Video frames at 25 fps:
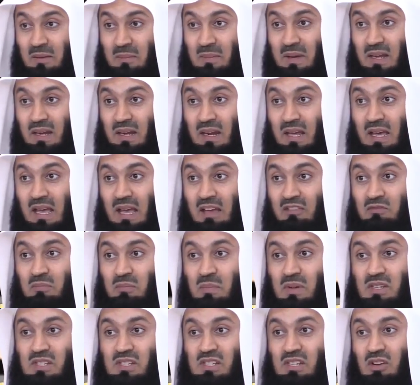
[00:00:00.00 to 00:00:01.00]
May Allah have
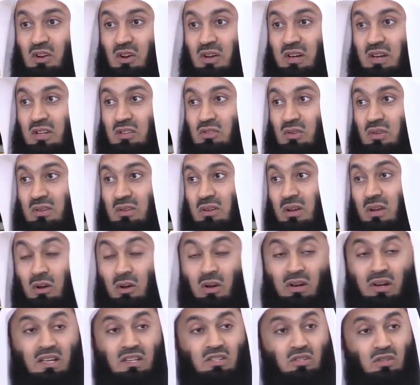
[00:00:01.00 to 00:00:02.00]
mercy on
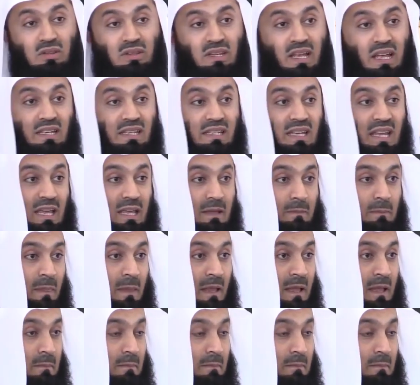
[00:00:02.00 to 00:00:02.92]
us on that day.